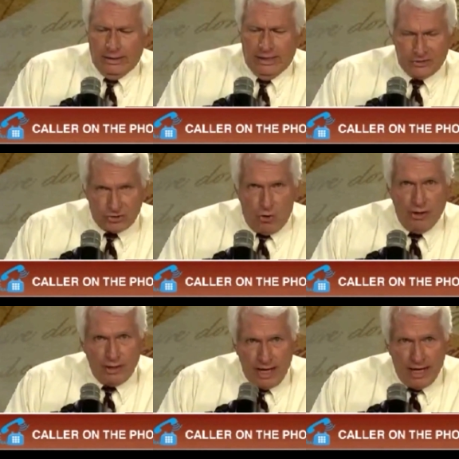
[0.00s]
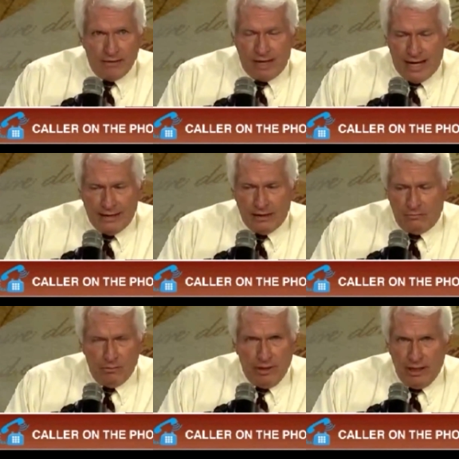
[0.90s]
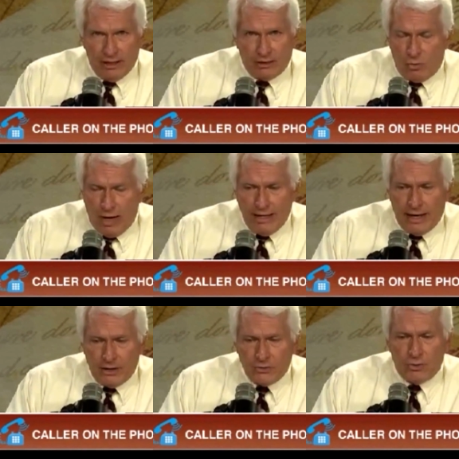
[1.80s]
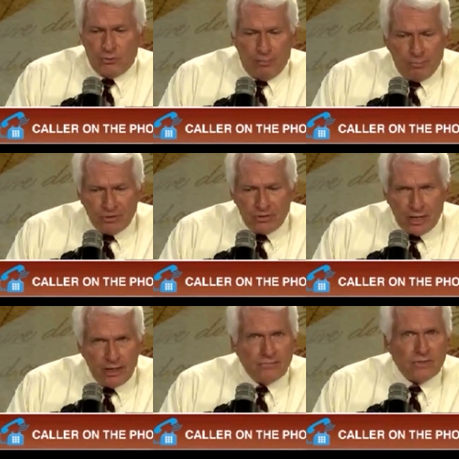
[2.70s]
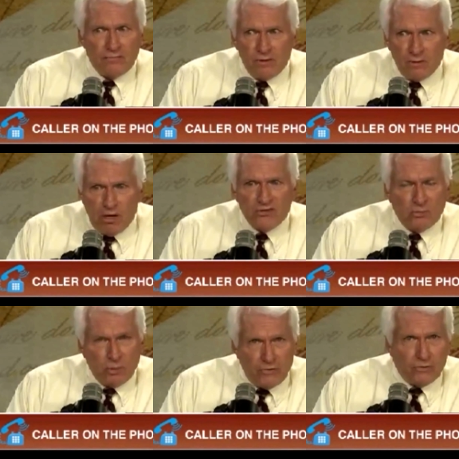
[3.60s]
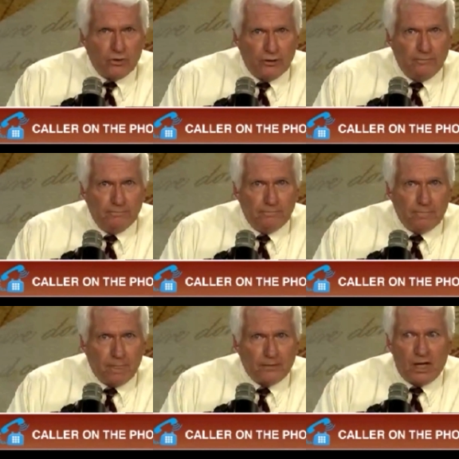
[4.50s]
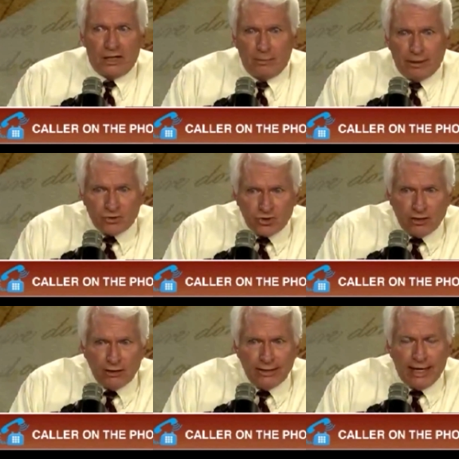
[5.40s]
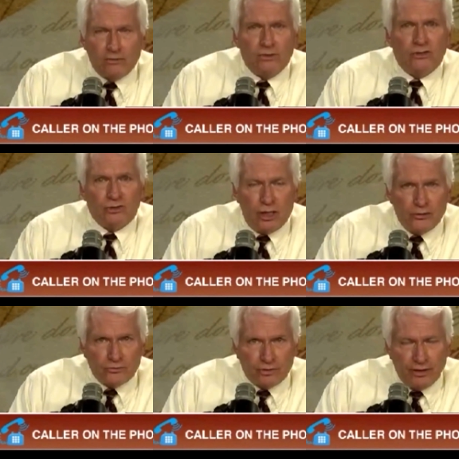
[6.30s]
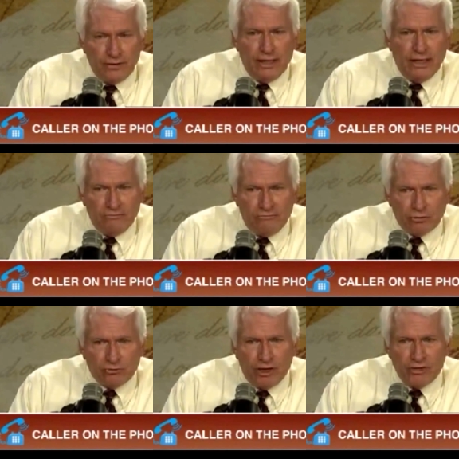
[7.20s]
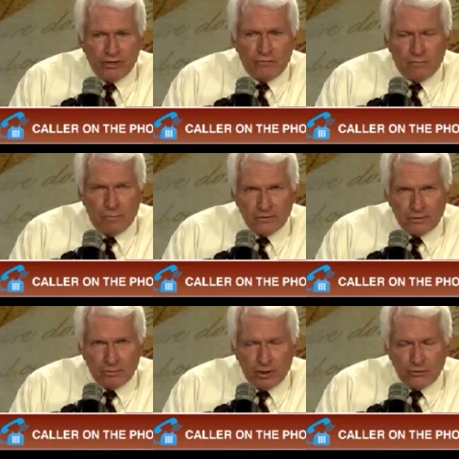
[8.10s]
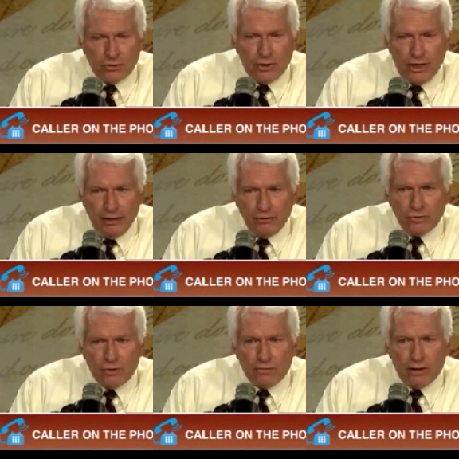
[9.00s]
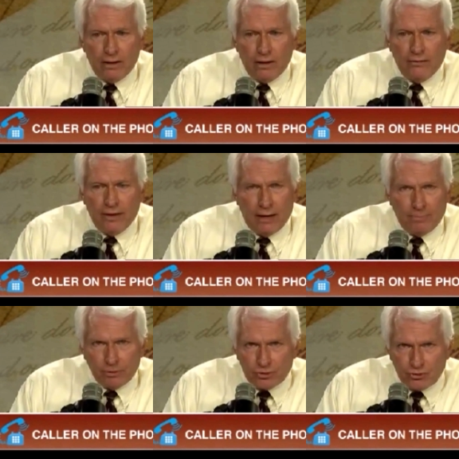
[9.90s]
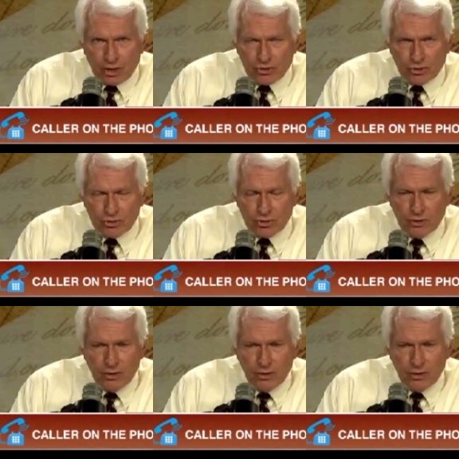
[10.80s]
is going to have a high-level meeting at the White House with representatives of the Muslim Brotherhood, talking about selling out this country, the infiltration of the Muslim Brotherhood into the, the upper structures